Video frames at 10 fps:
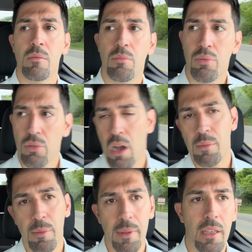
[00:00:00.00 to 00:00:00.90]

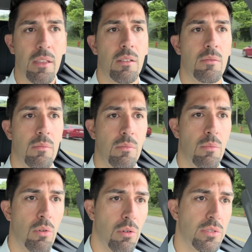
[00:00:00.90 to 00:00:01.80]
probably
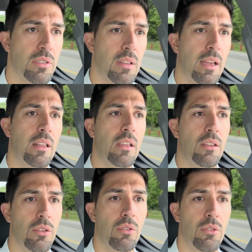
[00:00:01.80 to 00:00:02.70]
most likely
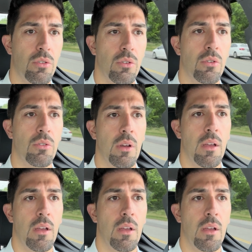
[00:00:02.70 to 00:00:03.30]
due to